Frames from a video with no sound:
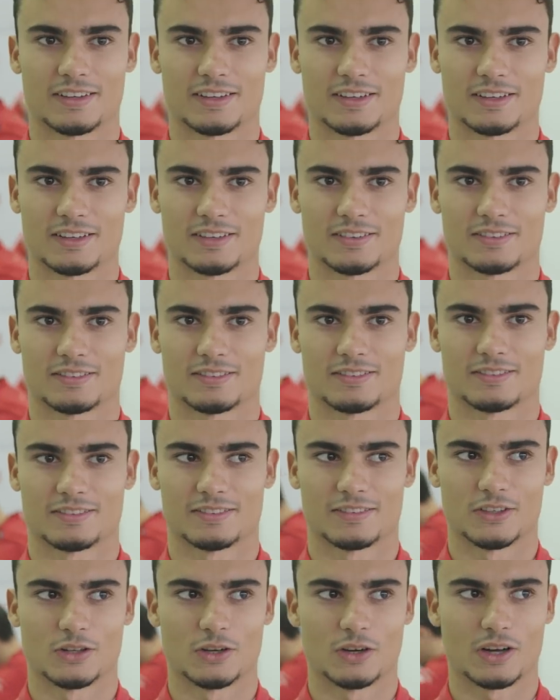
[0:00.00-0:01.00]
uh,
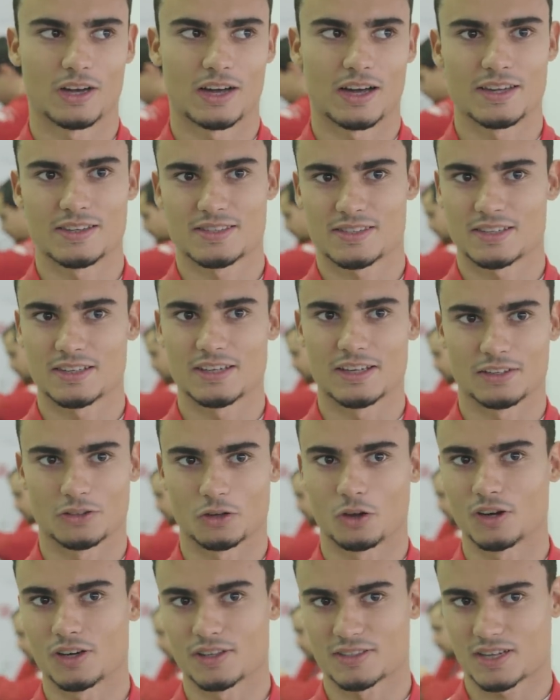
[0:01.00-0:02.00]
you know, I see
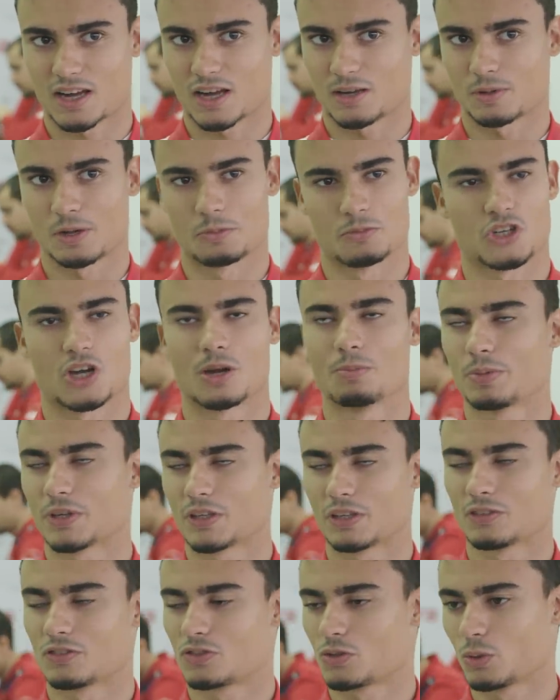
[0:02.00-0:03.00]
that all the time I'm
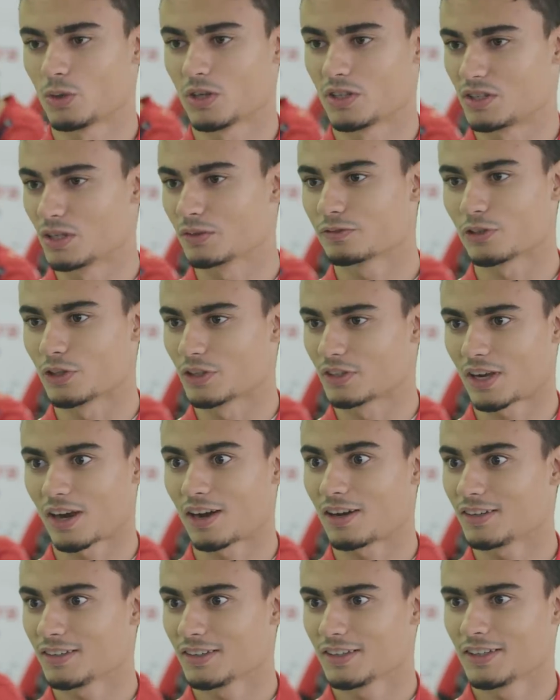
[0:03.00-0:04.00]
jumping into a different
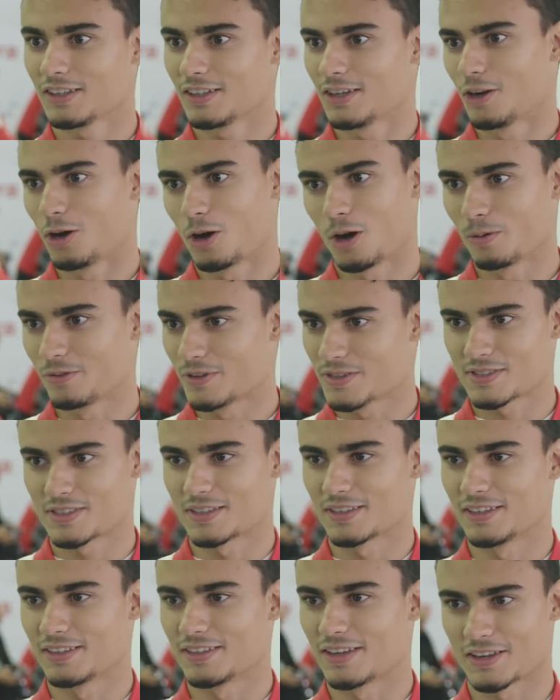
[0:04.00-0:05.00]
car
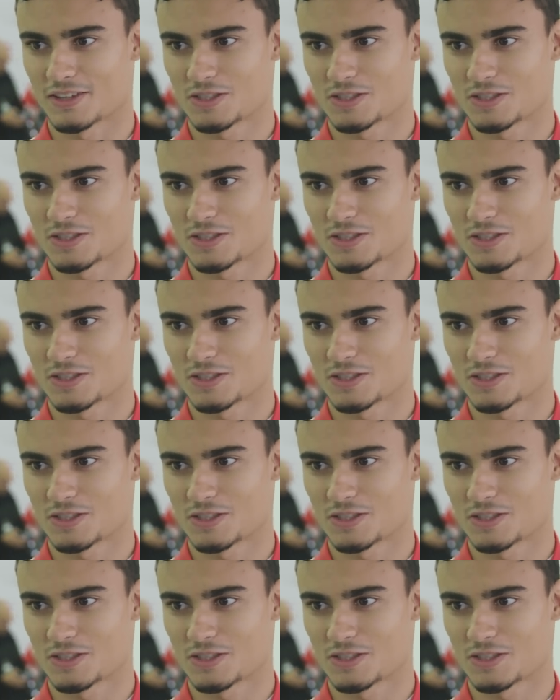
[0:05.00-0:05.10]
obviously the